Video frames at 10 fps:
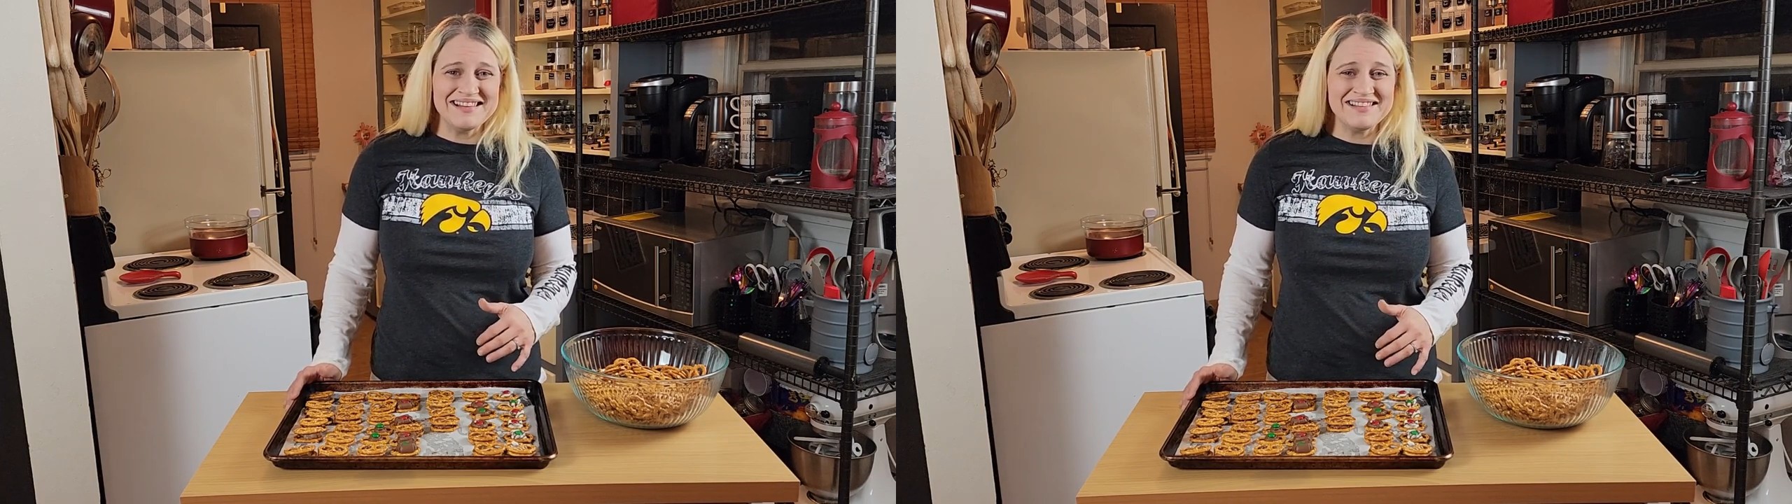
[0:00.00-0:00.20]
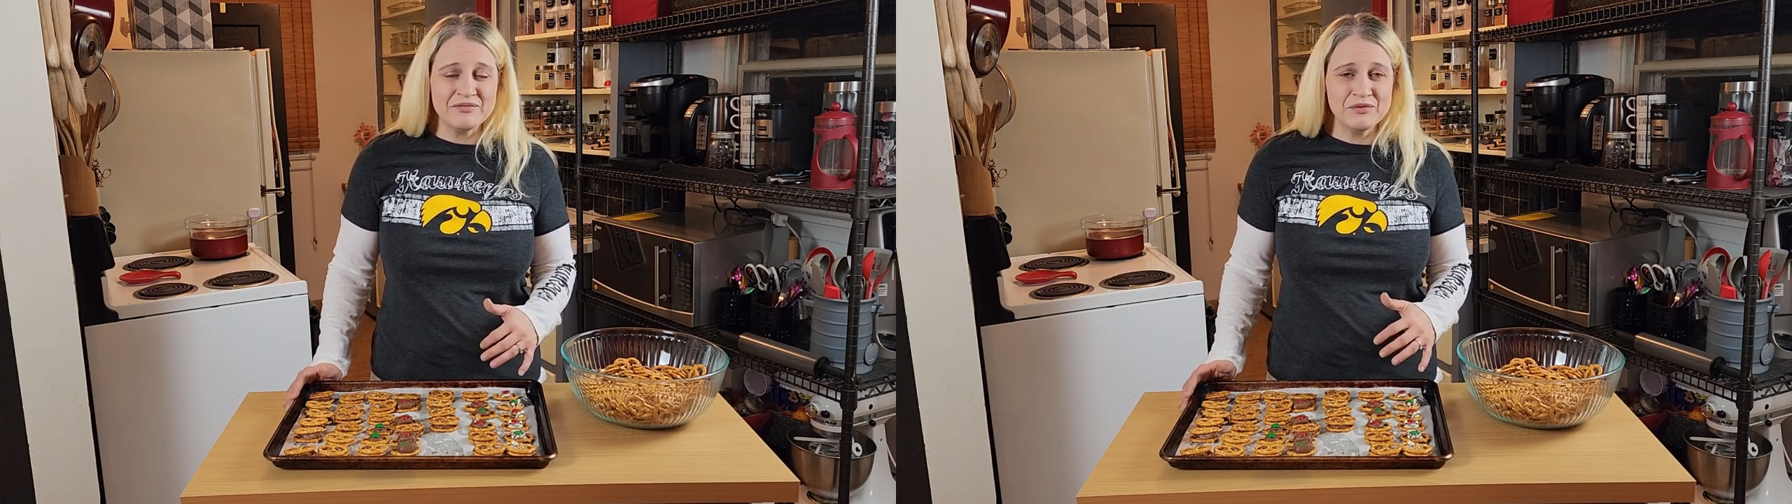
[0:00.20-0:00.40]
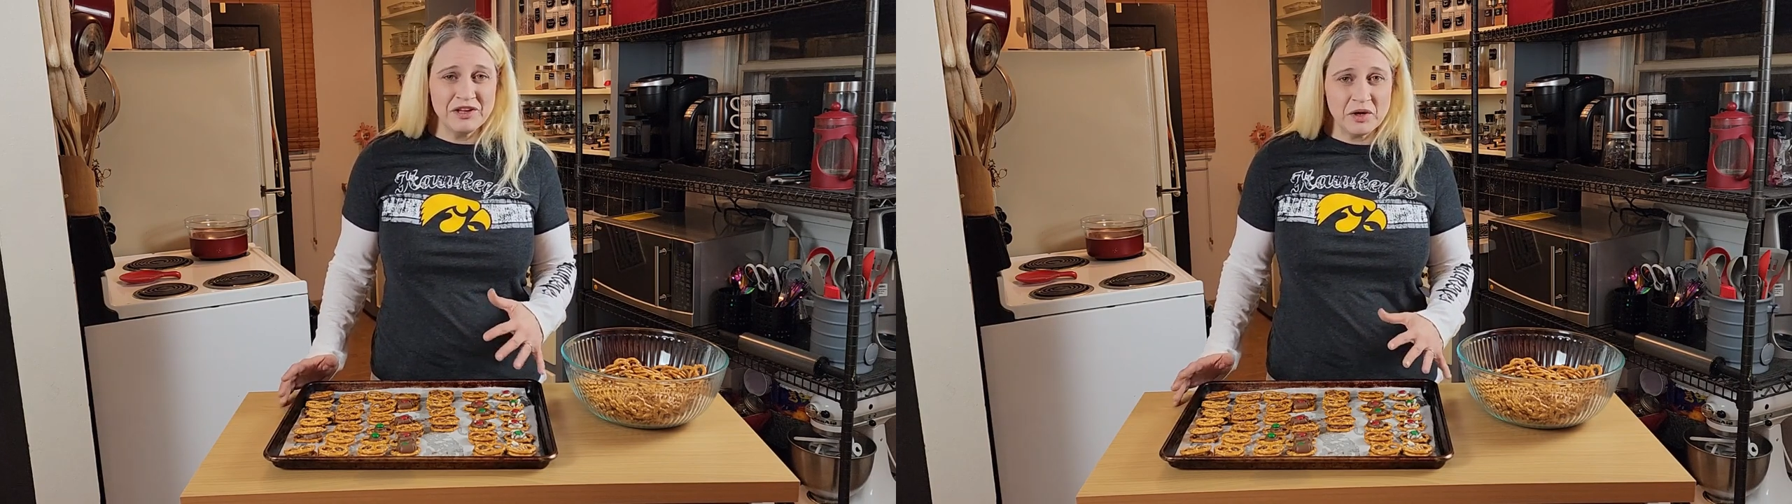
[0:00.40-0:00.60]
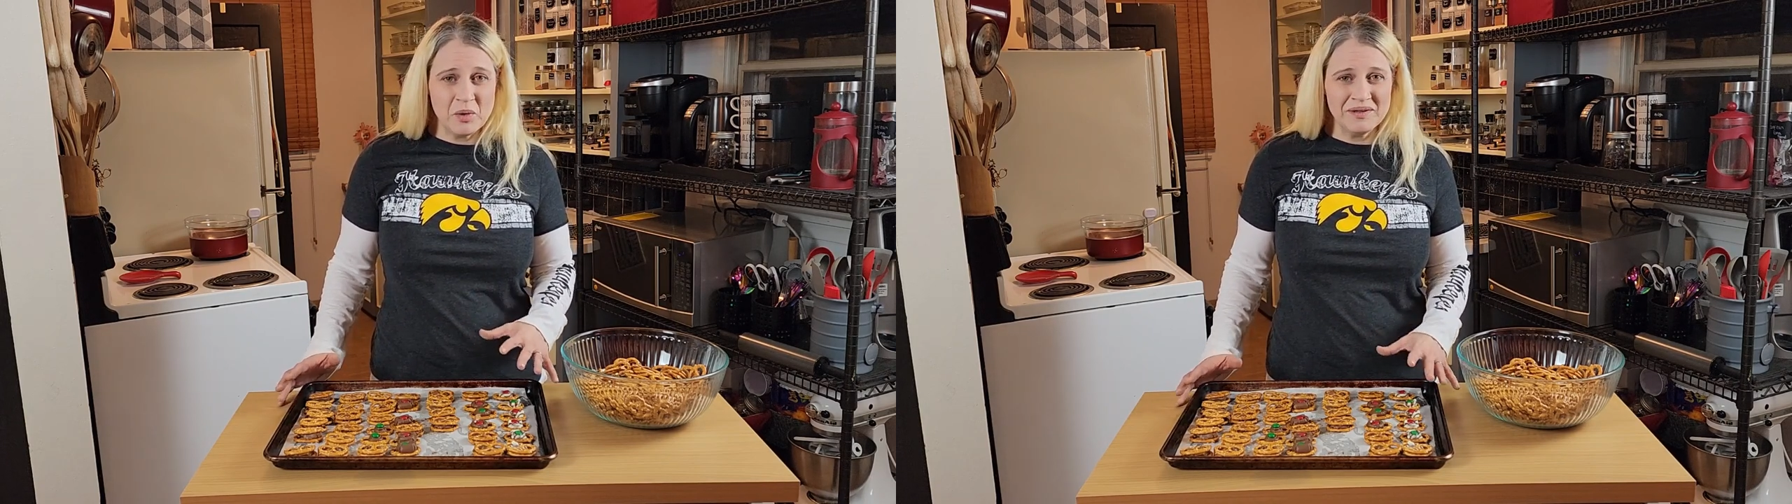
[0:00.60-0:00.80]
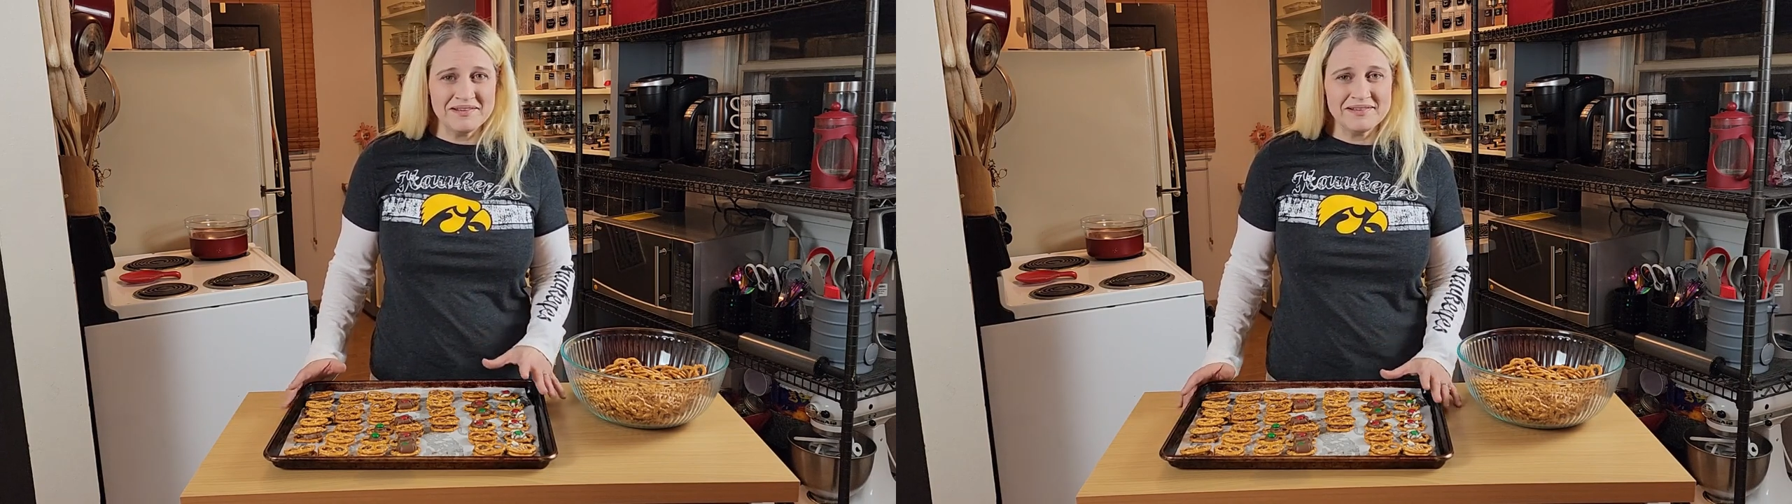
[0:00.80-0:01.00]
it's really
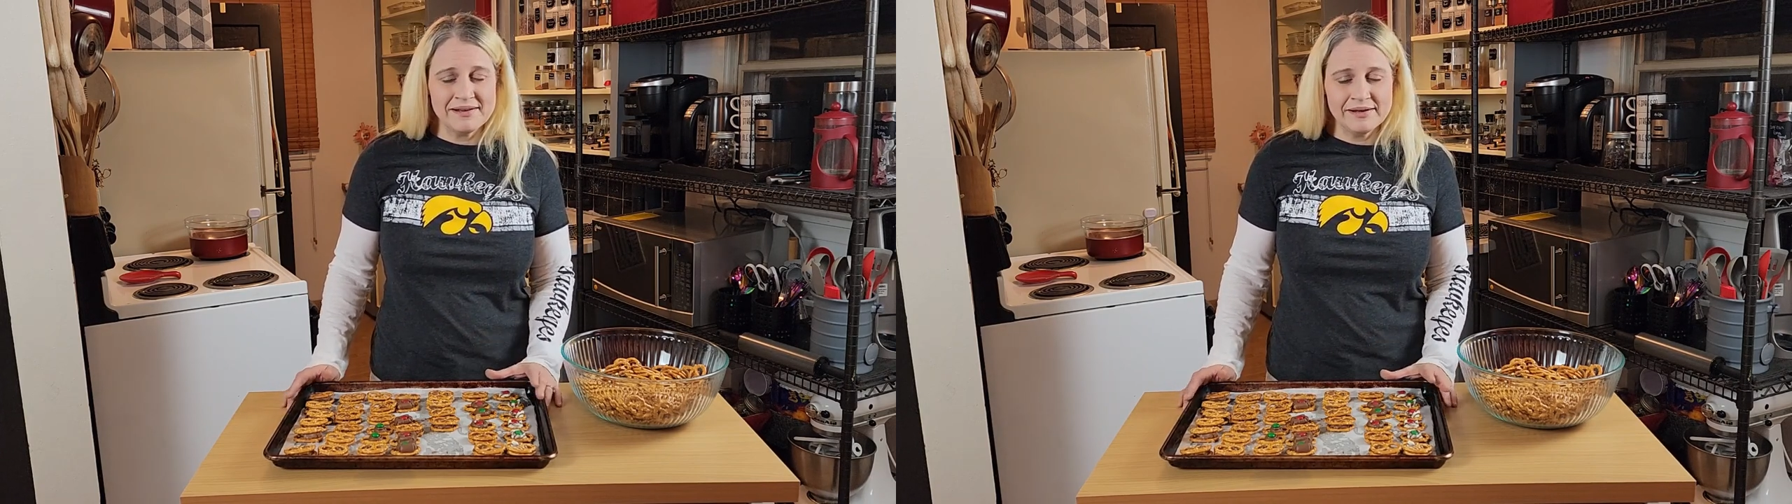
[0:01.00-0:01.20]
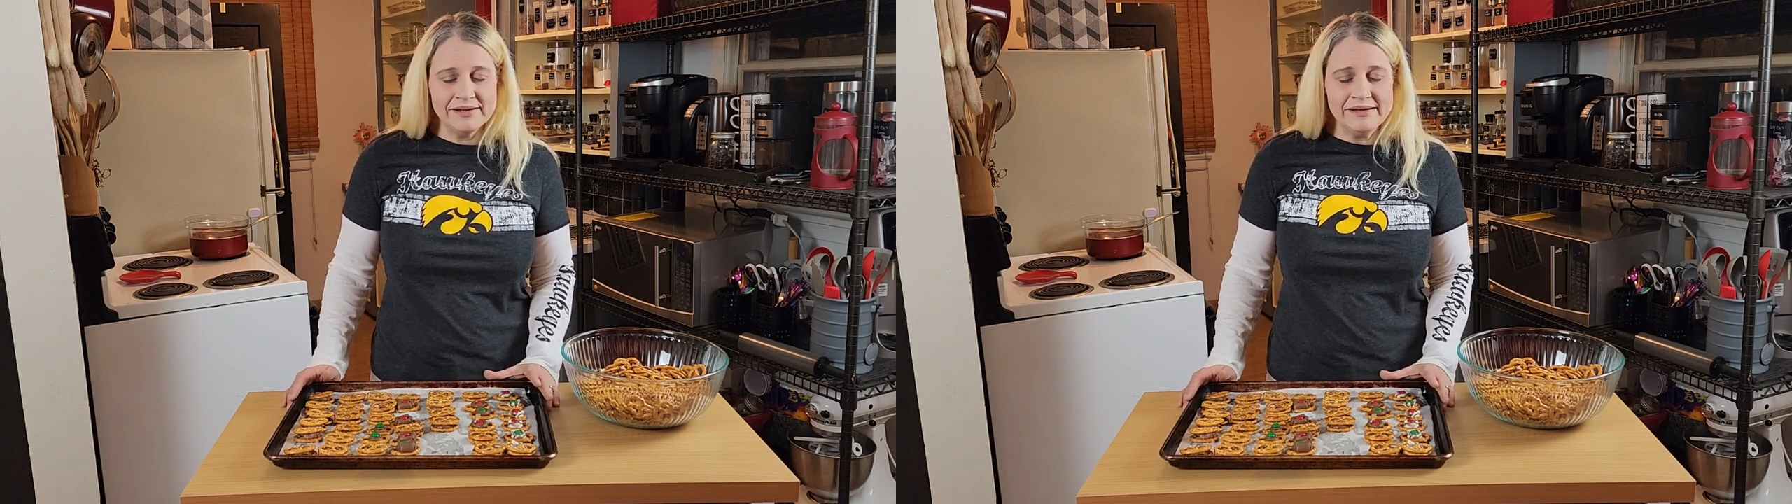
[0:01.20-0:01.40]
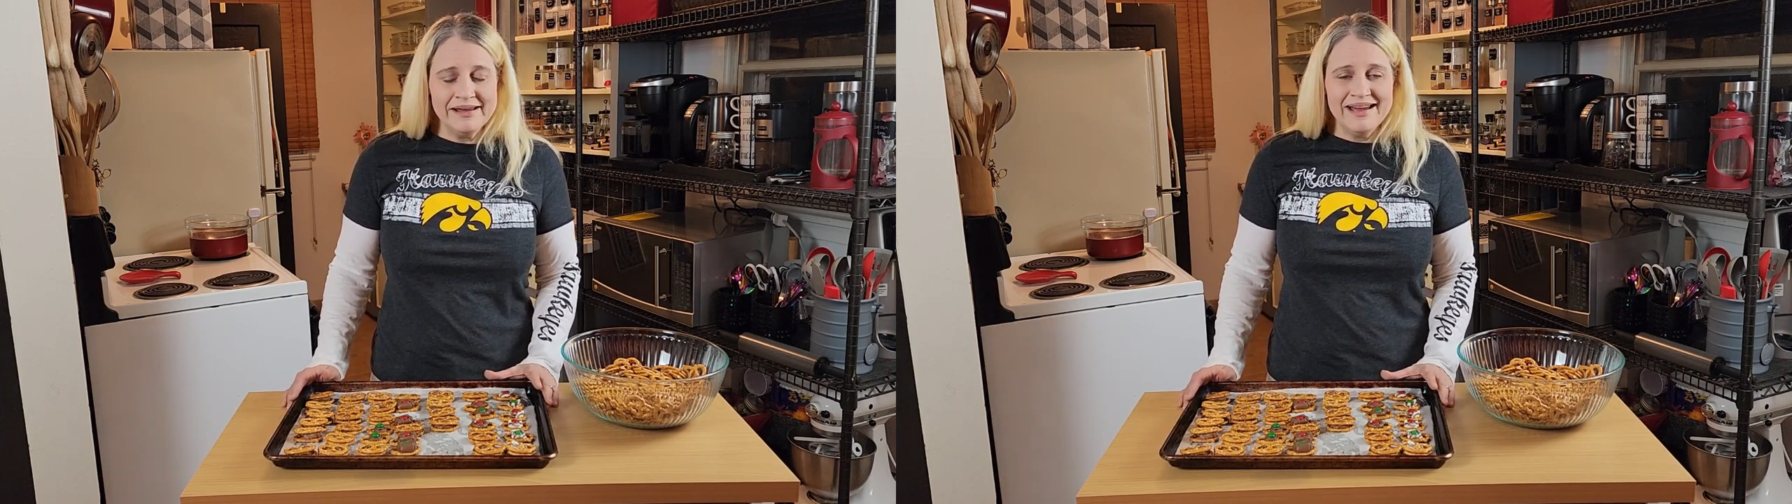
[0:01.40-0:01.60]
cold outside.